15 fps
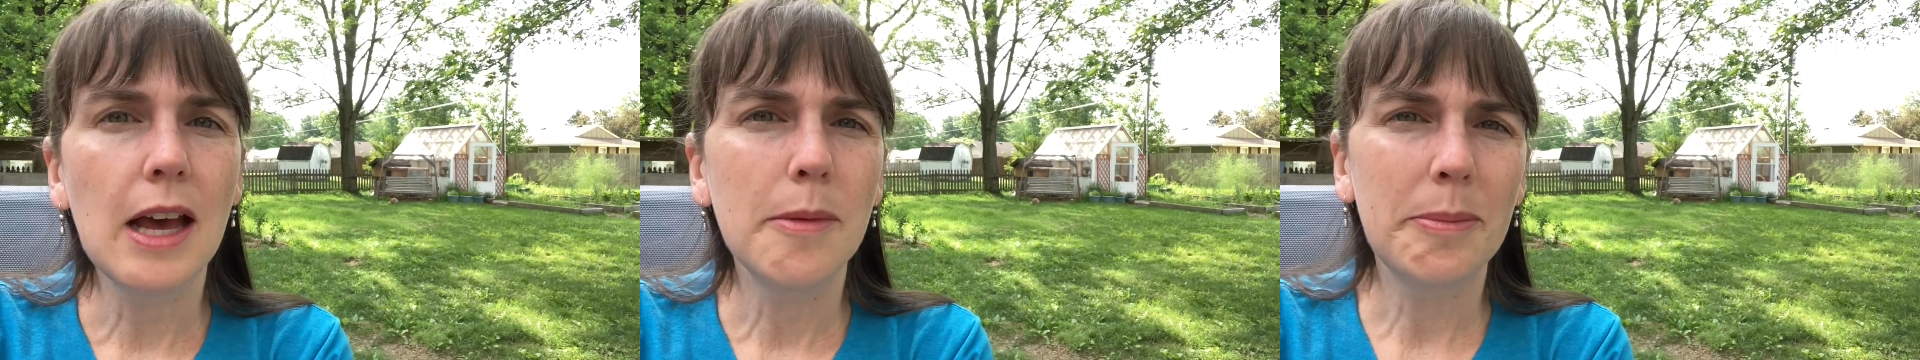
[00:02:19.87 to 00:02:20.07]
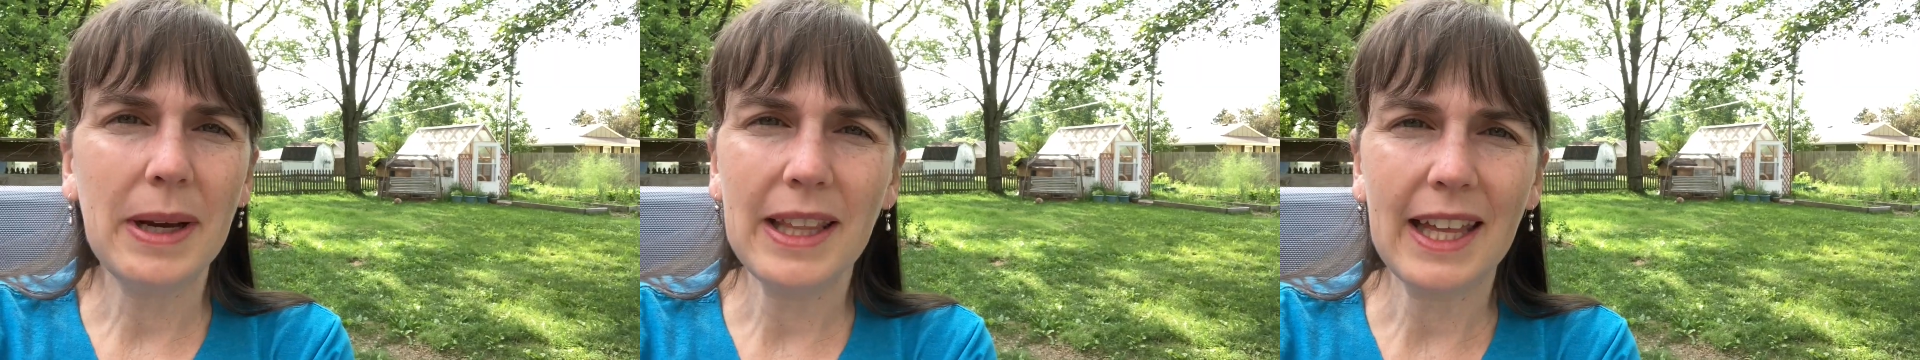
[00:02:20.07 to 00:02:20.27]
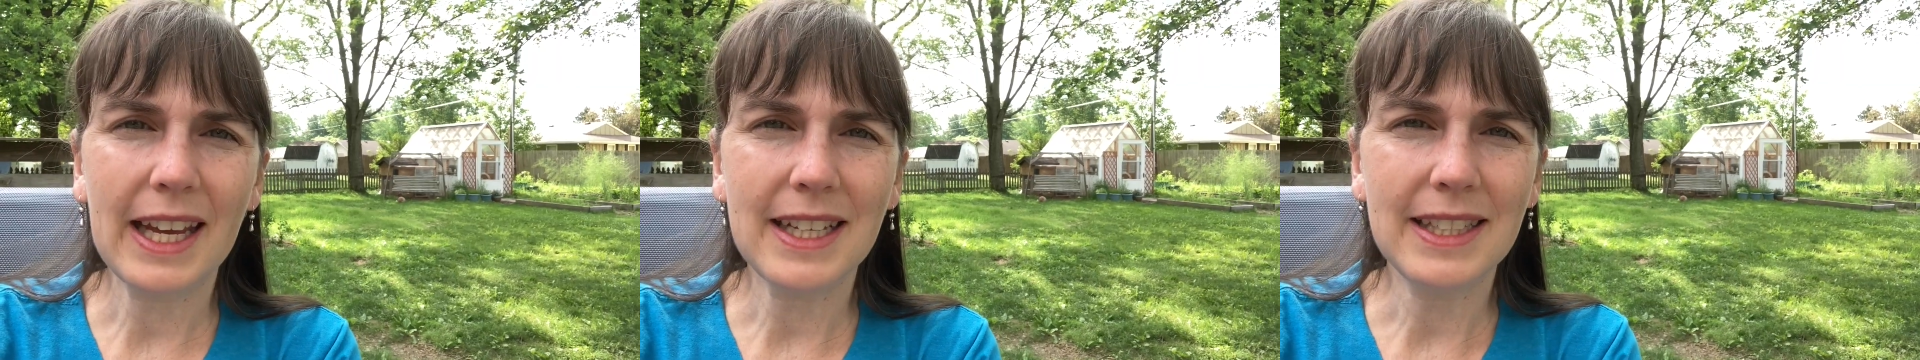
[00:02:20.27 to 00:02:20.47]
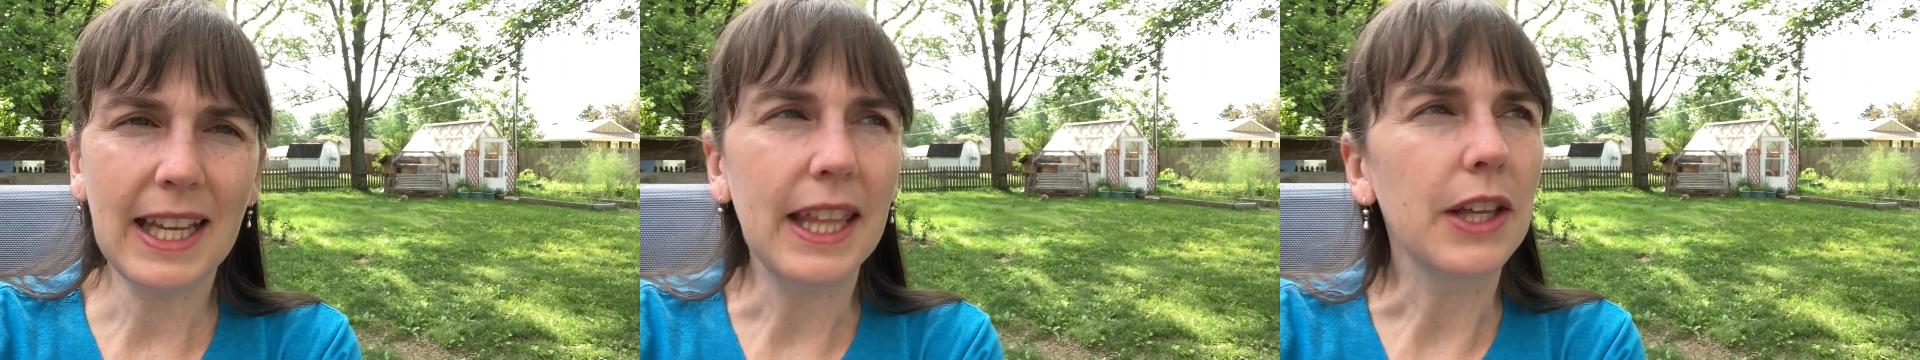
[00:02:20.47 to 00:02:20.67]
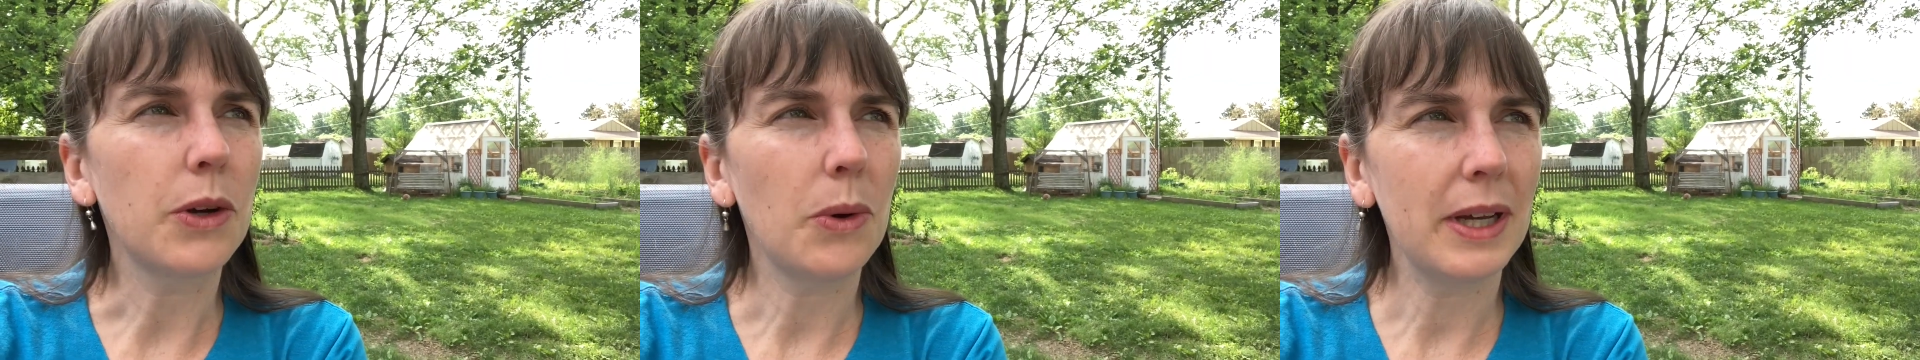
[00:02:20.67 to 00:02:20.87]
But like I say,
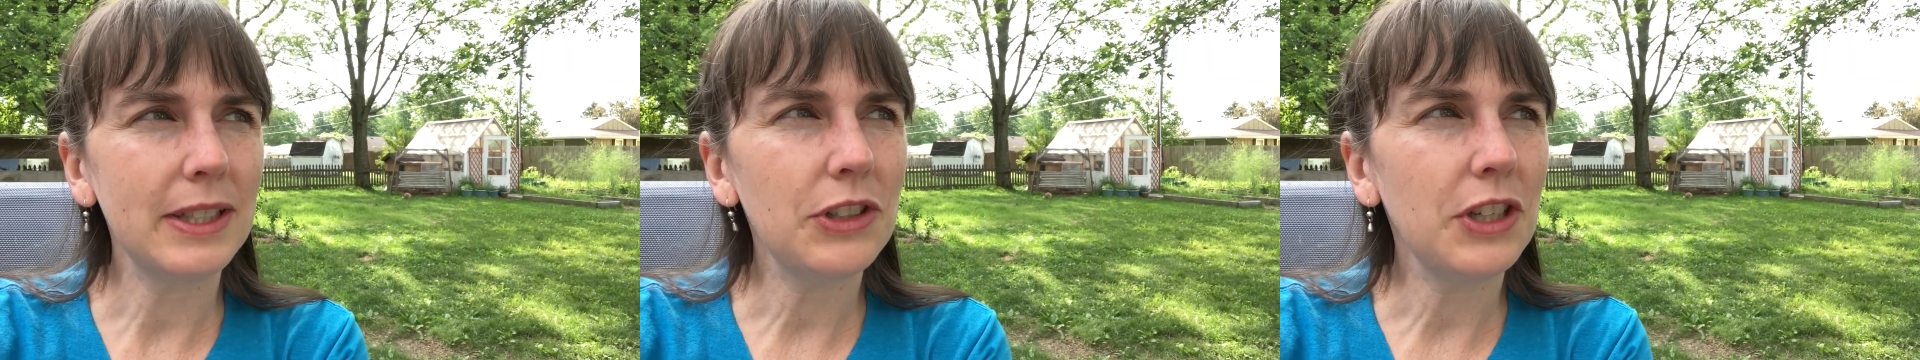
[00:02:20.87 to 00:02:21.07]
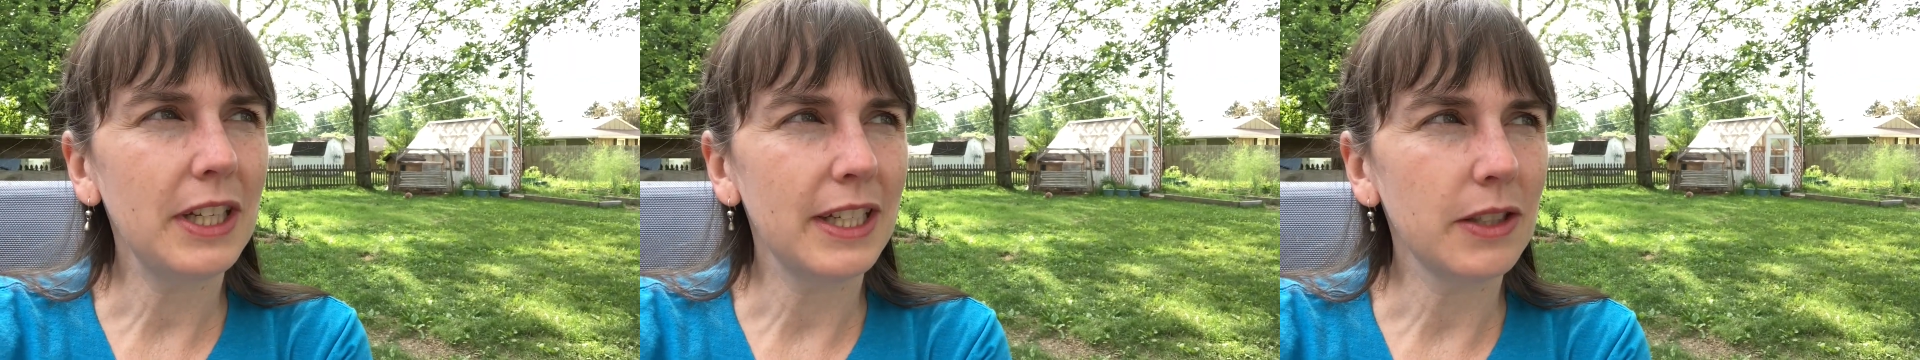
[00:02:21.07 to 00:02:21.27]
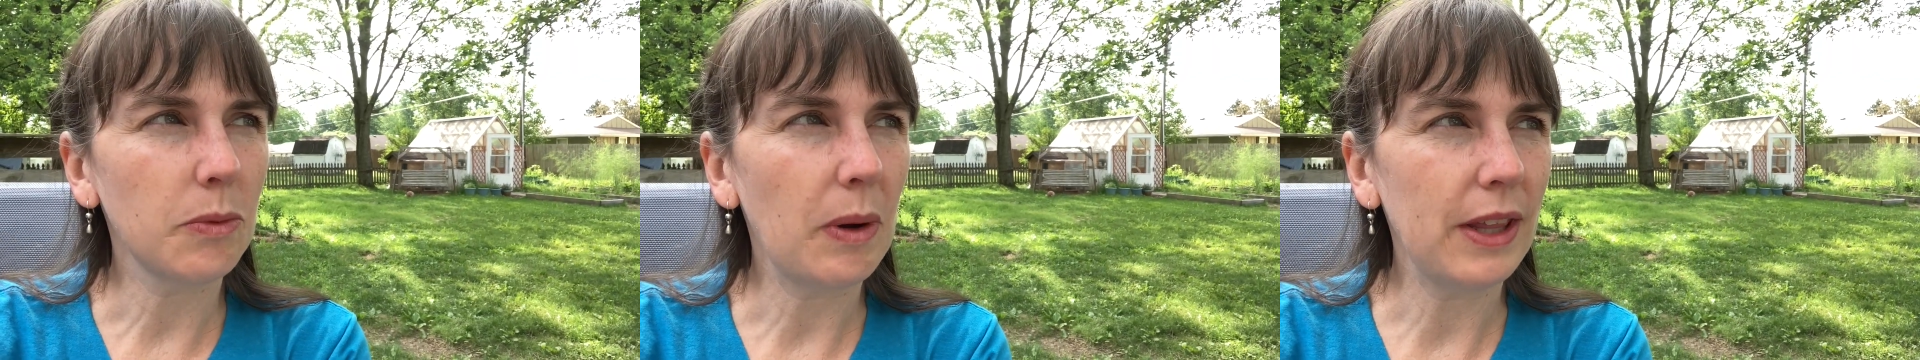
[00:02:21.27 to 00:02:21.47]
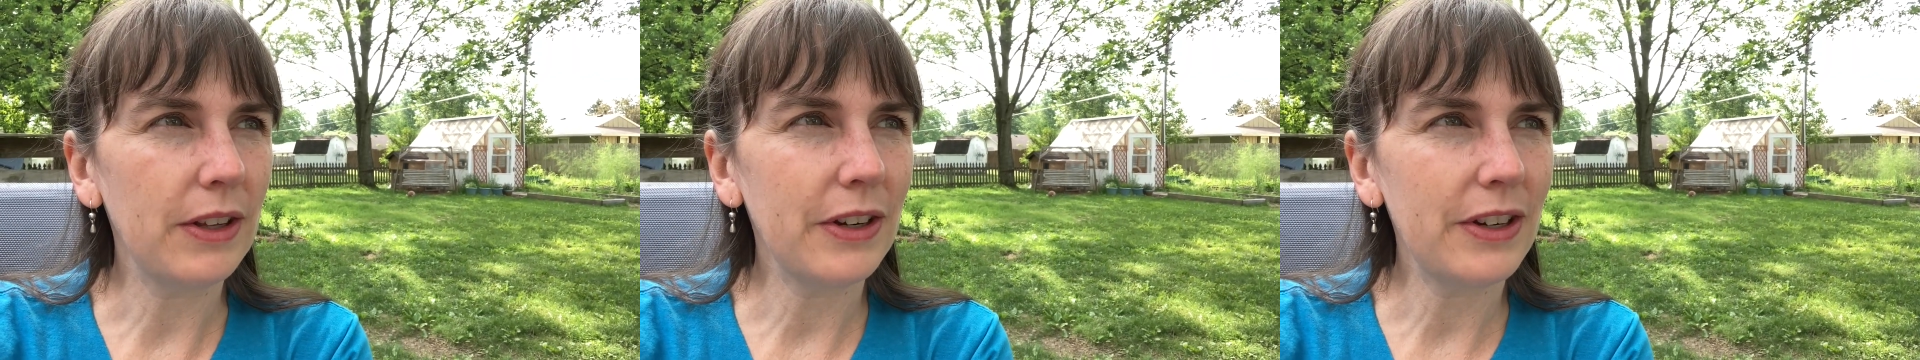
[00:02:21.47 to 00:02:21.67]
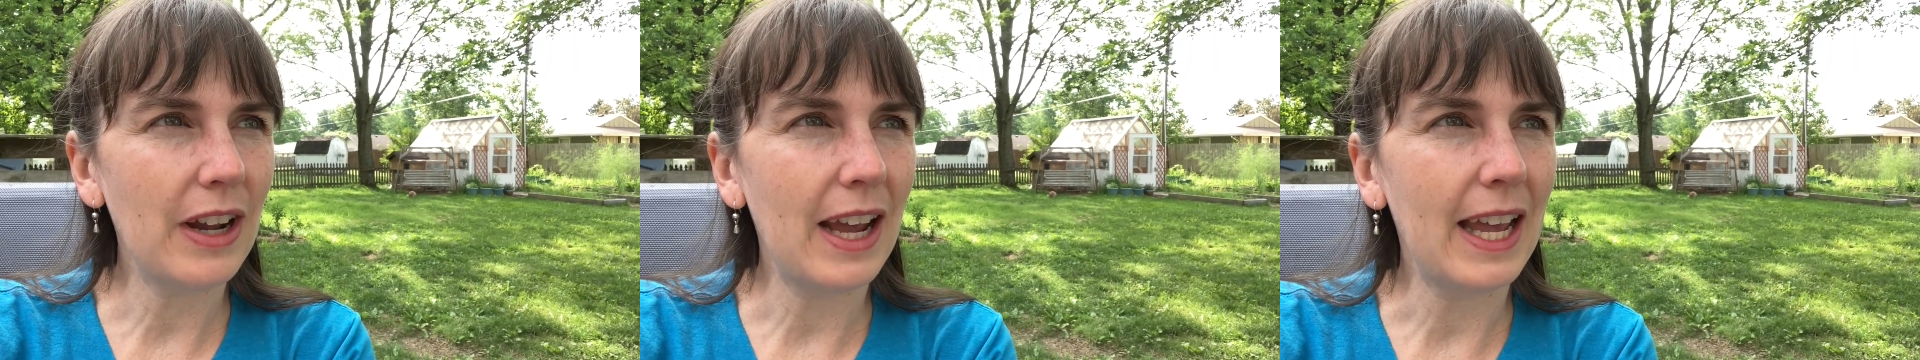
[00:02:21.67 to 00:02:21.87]
the question is
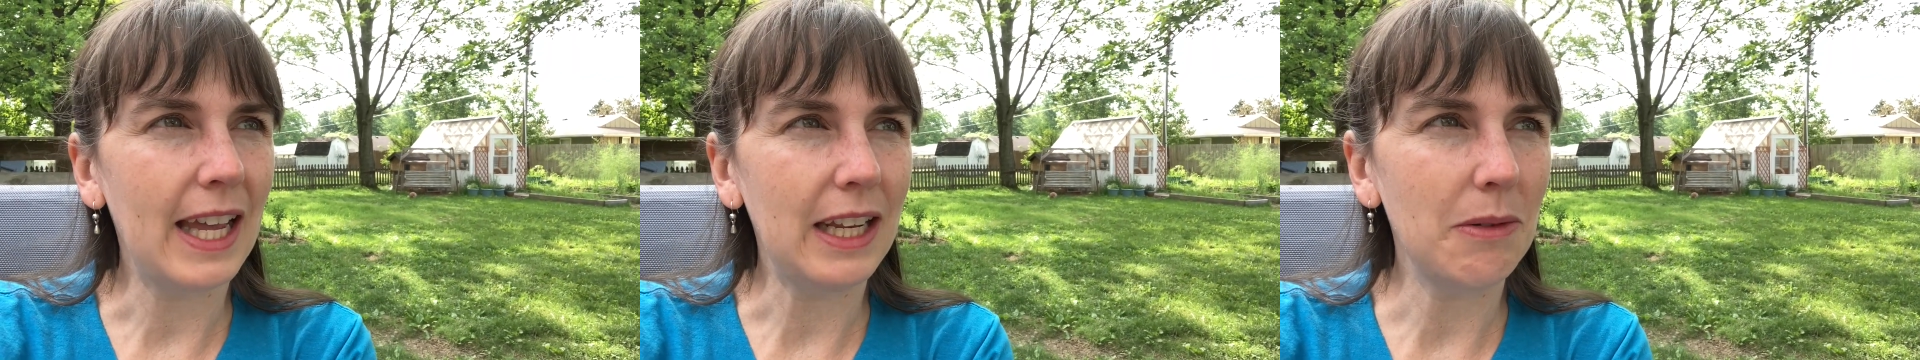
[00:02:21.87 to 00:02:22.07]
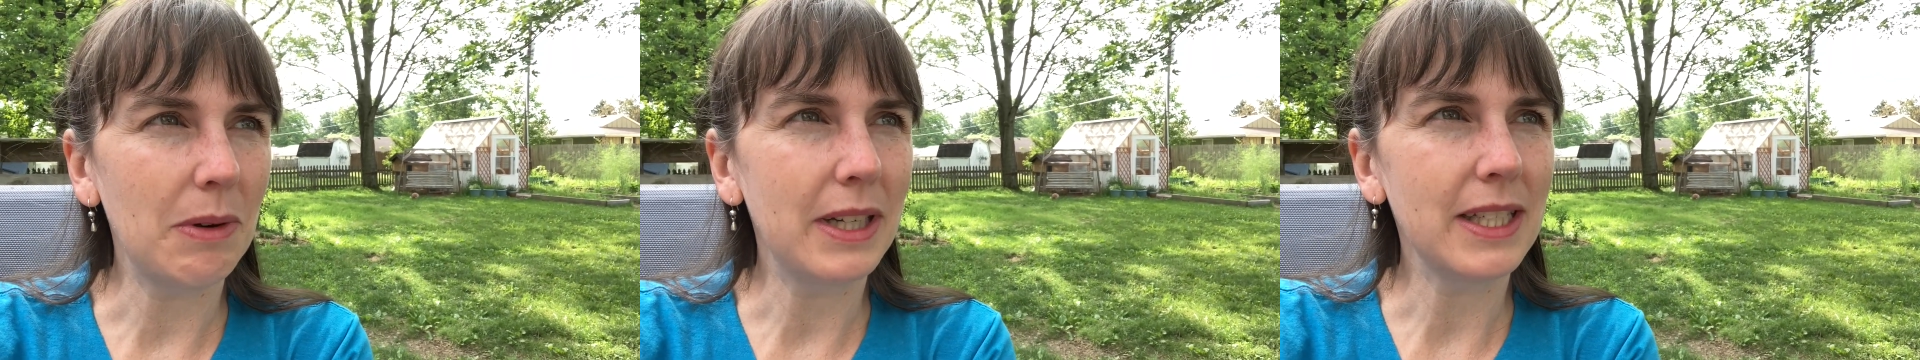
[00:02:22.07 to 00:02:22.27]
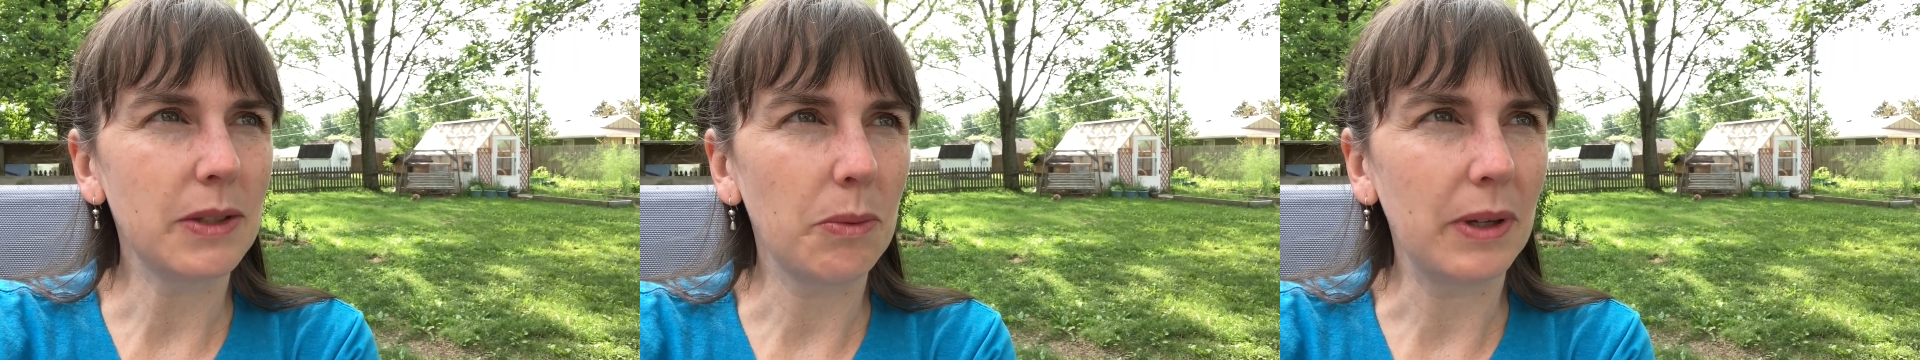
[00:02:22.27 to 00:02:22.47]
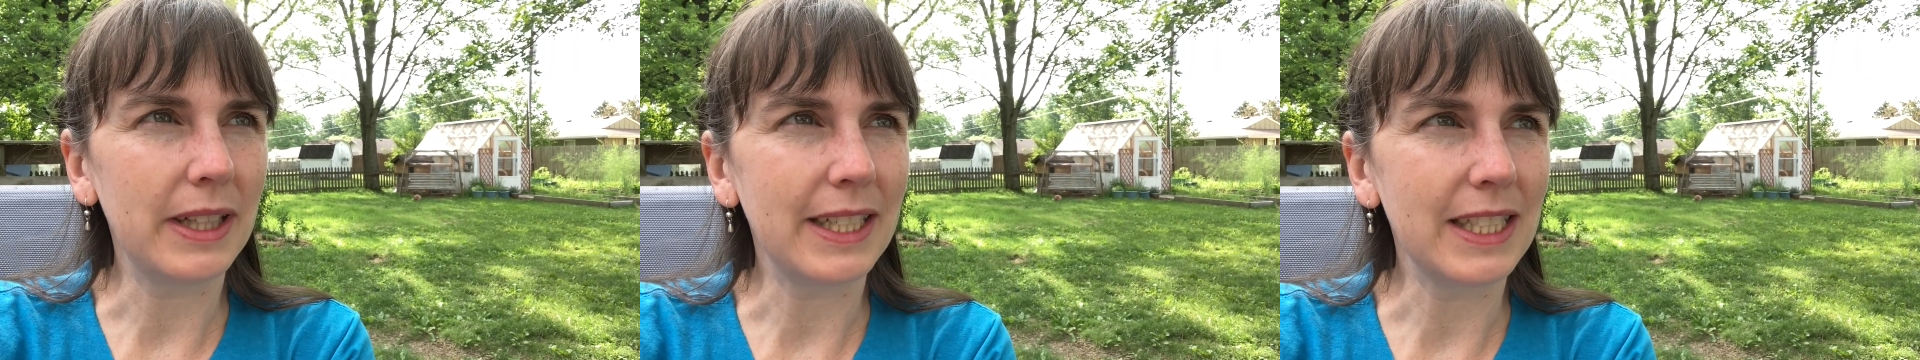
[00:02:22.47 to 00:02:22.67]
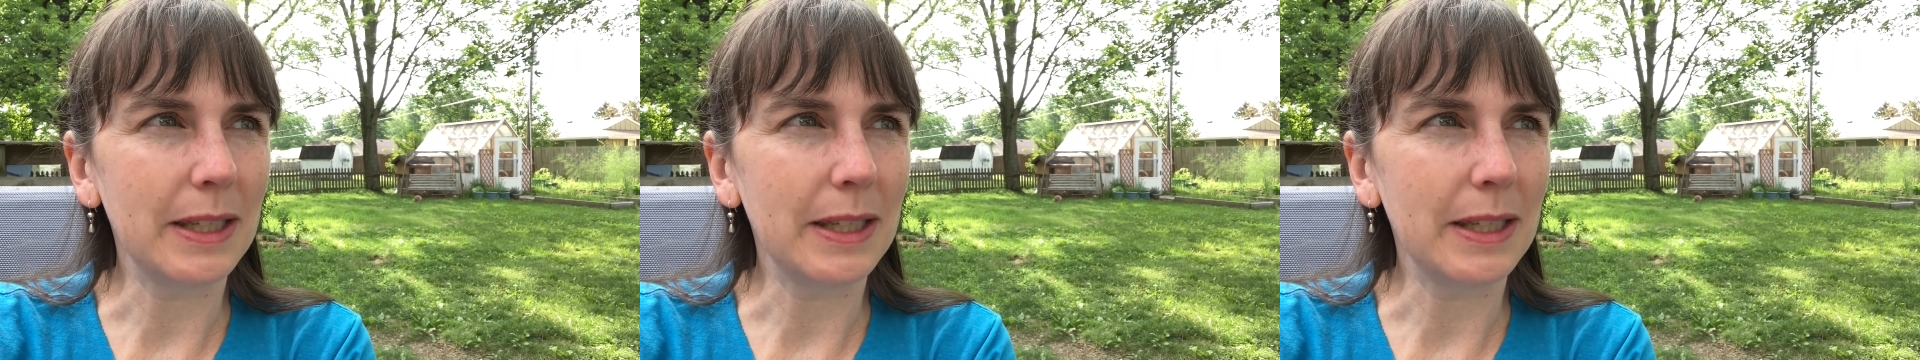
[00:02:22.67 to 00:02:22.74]
whether or not anyone is willing